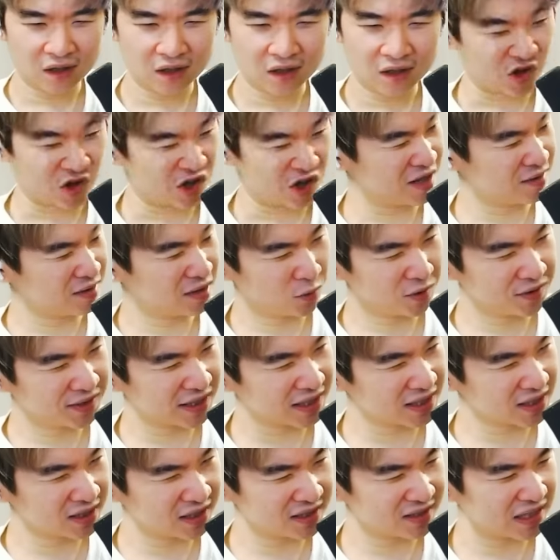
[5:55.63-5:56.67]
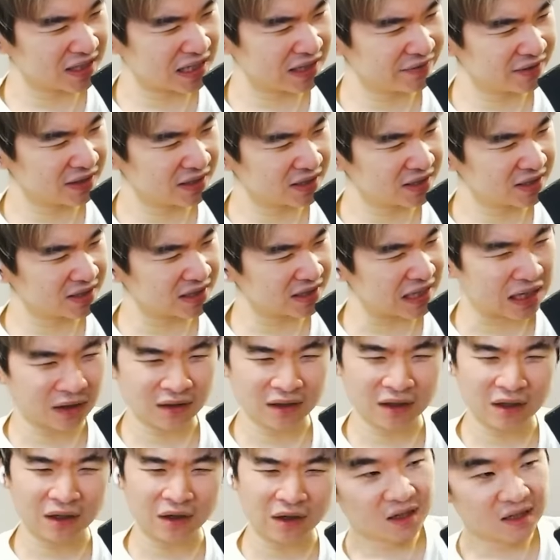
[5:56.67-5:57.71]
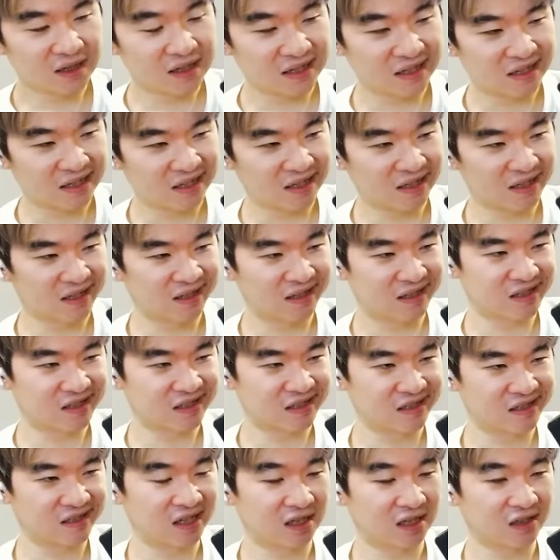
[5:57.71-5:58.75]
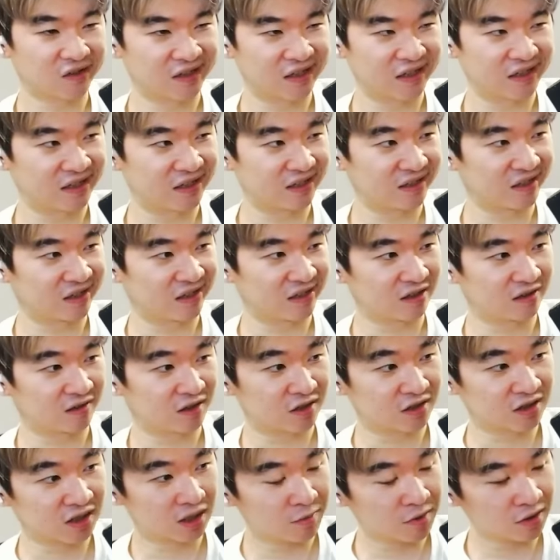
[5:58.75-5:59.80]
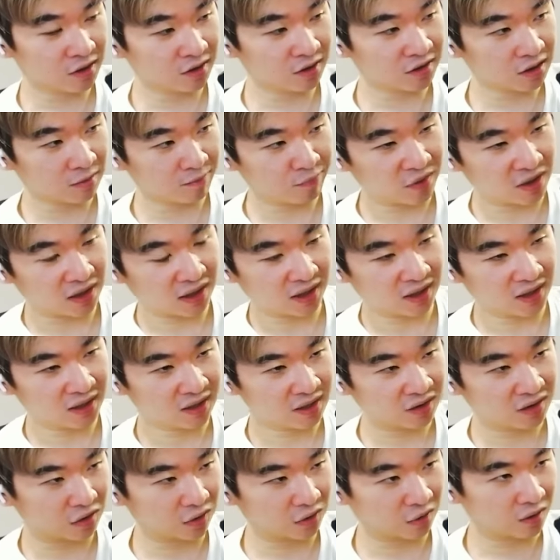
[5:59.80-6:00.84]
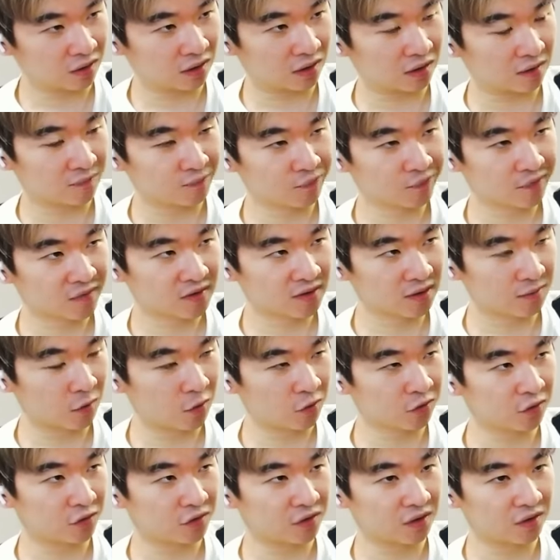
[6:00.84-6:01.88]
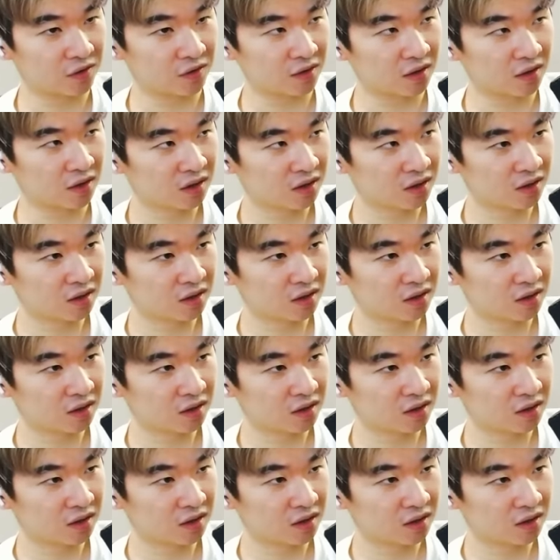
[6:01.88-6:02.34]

Is she the one that's gonna save us? I don't know. Yeah, this is not looking good here. There's someone also behind the door. Some older dude.